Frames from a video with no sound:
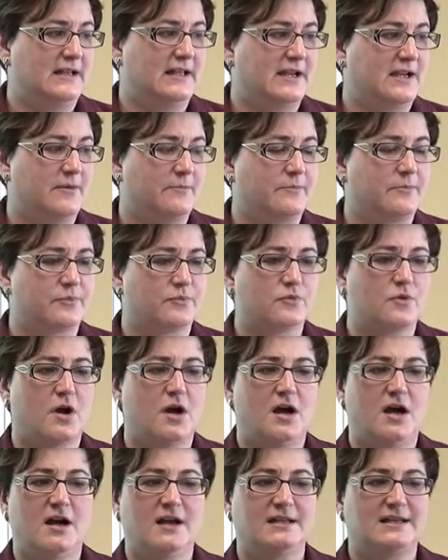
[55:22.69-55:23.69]
like a
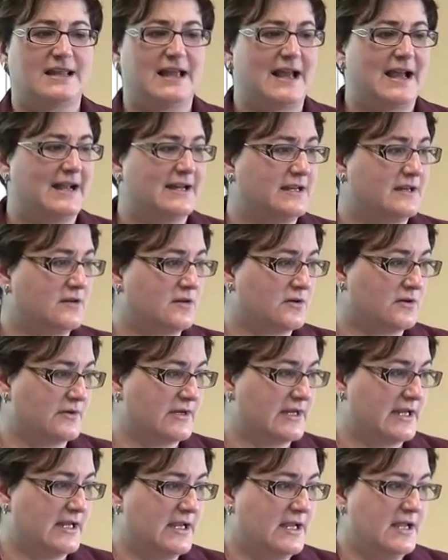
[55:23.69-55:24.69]
broad
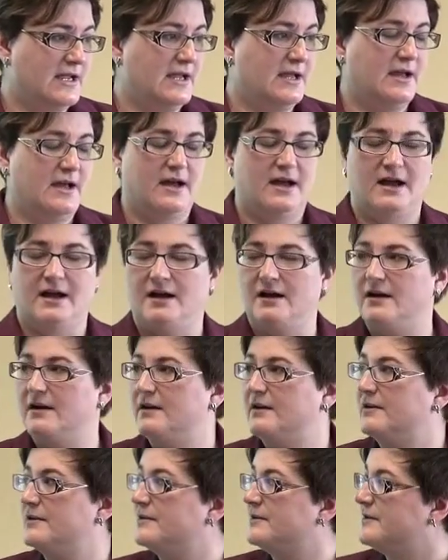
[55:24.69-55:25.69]
category
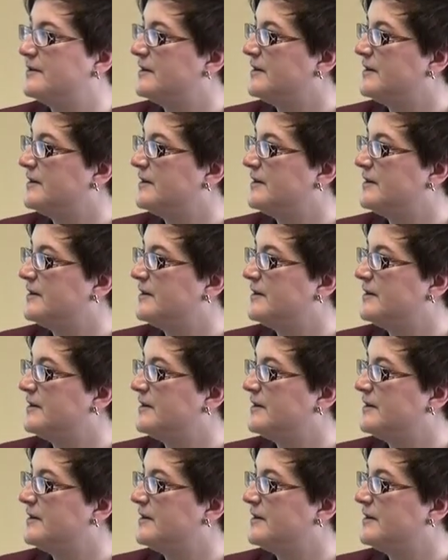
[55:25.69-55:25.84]
uh,